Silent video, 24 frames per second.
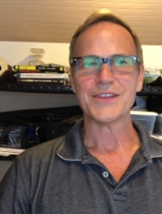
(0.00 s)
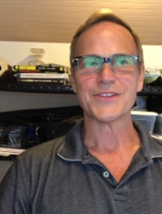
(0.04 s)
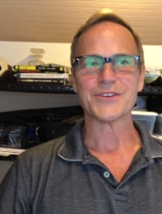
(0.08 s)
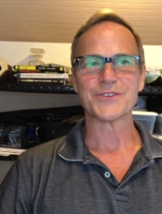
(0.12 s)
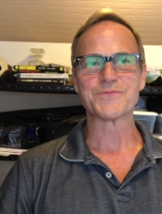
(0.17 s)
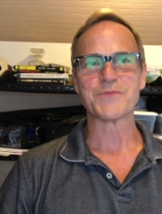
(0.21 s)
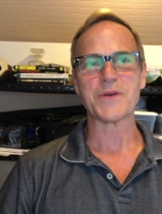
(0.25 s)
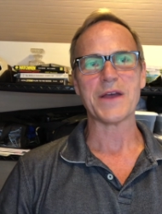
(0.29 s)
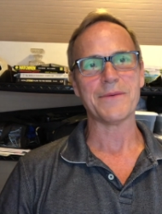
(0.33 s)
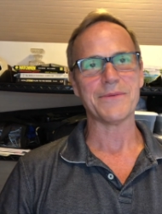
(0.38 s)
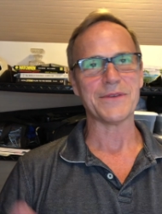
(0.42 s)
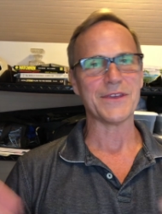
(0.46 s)
there's
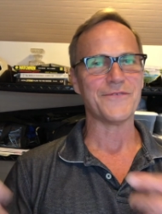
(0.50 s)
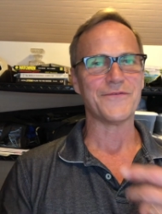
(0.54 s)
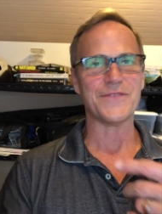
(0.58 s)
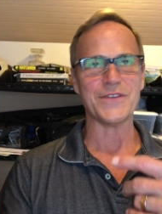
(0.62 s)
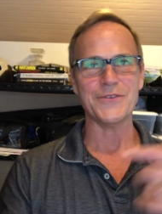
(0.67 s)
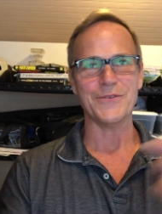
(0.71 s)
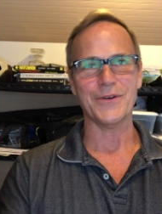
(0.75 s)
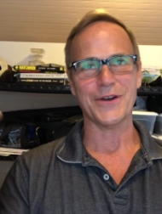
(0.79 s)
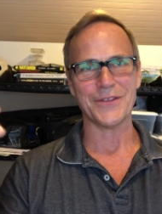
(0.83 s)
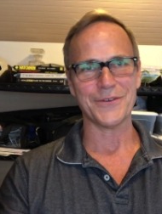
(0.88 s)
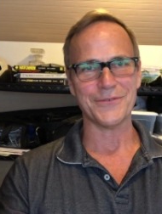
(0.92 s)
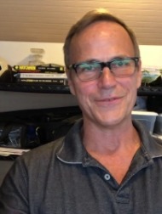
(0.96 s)
probably a
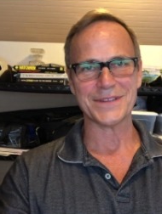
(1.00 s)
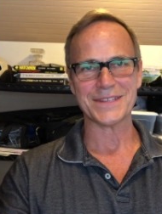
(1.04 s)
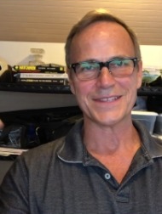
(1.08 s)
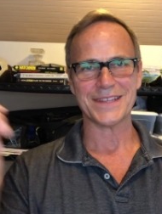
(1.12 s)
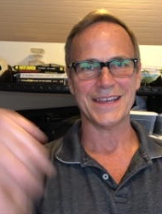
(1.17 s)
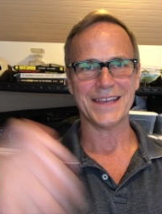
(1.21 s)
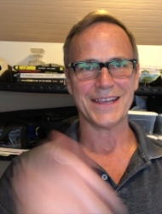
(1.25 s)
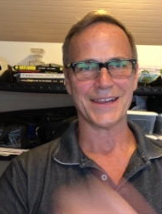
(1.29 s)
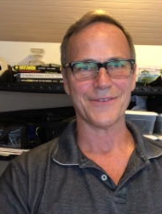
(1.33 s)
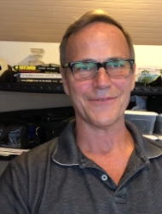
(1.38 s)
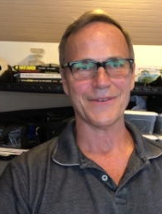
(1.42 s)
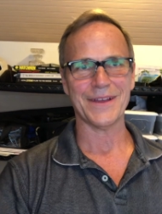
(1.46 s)
few other ones
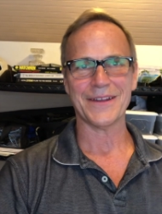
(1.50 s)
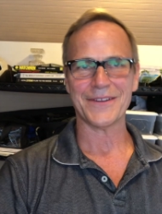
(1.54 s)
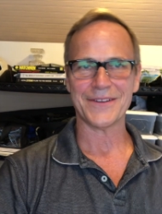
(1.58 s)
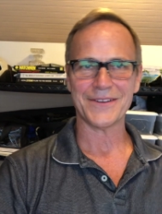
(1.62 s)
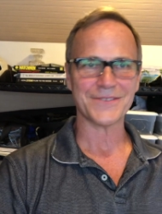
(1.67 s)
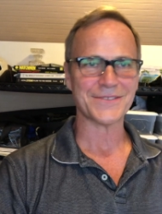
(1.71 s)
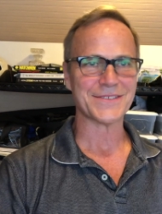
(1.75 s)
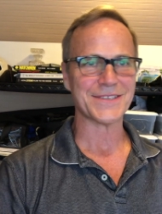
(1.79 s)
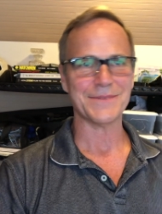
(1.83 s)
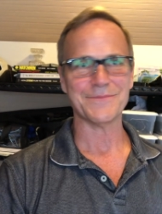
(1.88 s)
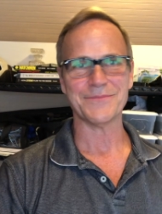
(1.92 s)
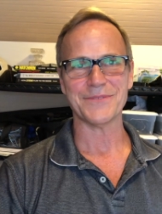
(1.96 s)
lying around
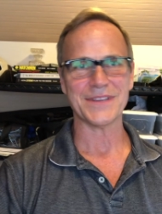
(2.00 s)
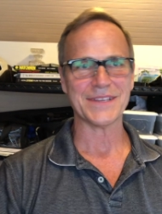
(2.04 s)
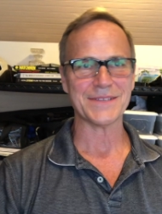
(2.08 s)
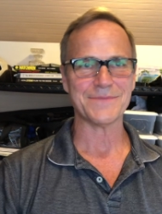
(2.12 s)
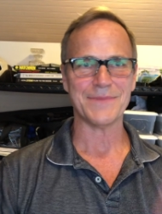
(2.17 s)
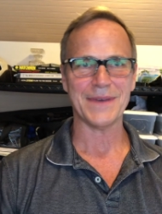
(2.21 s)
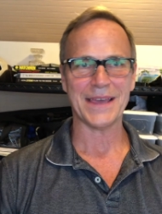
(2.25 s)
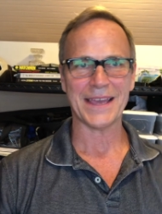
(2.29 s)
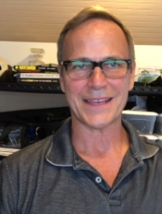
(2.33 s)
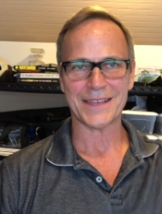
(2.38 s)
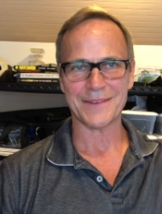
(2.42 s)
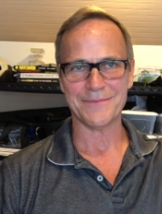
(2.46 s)
here someplace
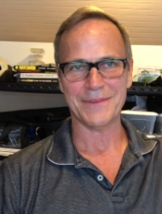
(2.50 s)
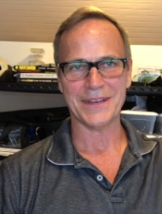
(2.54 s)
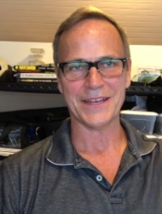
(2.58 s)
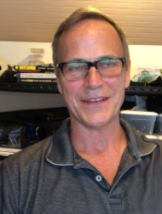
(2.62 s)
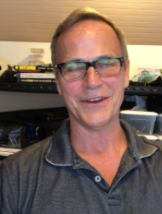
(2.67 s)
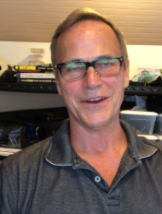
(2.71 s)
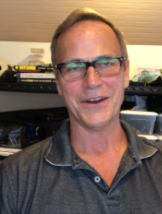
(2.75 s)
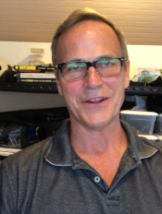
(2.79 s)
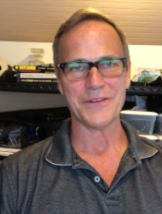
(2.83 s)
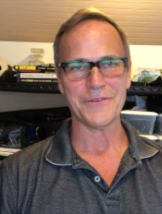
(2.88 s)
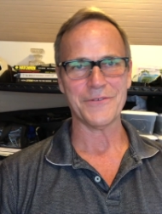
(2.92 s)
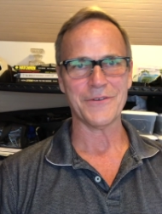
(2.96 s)
back in my
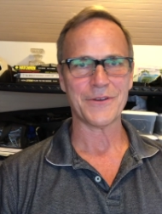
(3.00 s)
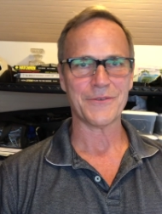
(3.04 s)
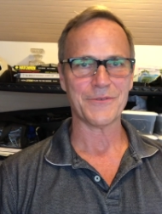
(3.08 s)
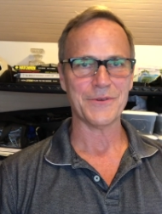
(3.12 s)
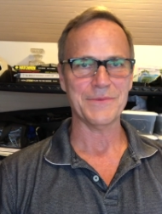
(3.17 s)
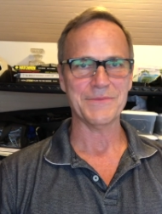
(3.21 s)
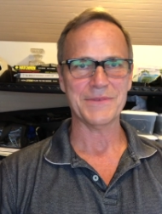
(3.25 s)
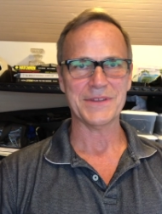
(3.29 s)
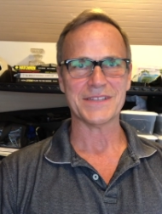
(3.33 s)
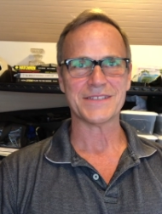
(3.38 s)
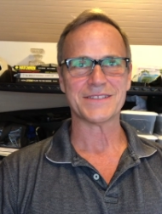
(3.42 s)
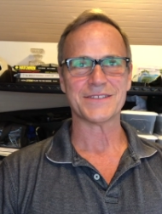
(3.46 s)
audio
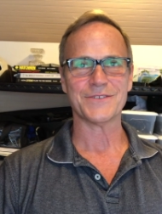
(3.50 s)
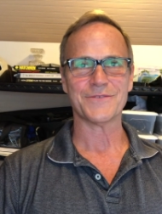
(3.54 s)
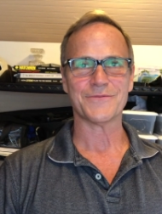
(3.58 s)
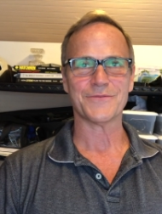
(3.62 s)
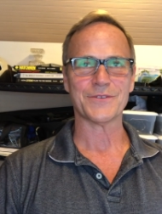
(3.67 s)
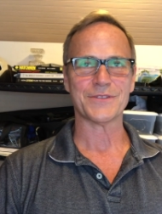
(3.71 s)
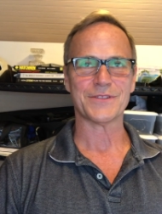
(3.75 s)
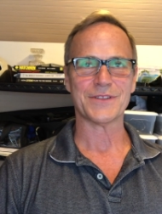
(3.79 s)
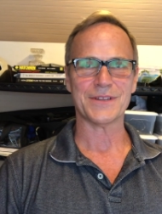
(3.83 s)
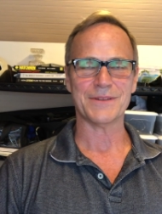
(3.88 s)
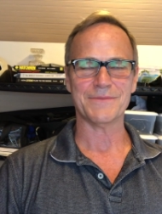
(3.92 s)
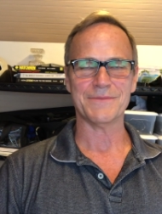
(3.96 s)
equipment and so
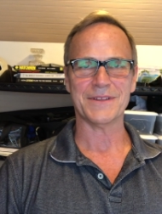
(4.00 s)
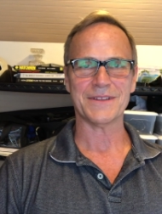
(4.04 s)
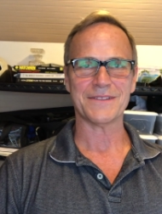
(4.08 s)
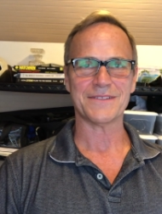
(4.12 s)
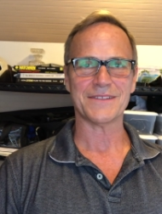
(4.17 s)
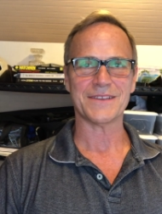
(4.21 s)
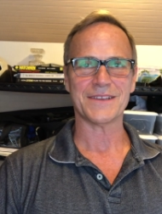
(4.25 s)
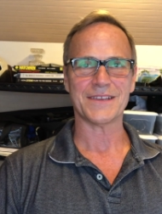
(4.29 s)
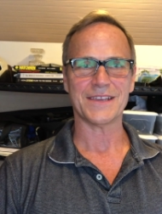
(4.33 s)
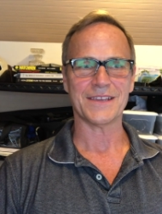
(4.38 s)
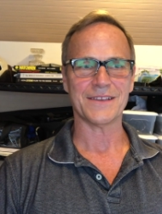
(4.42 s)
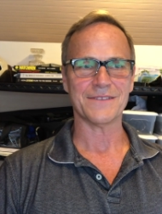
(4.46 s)
forth that I'm not
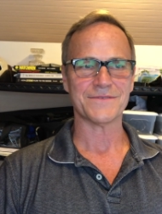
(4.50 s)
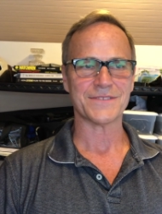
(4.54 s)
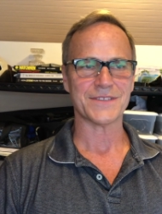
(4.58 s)
thinking of.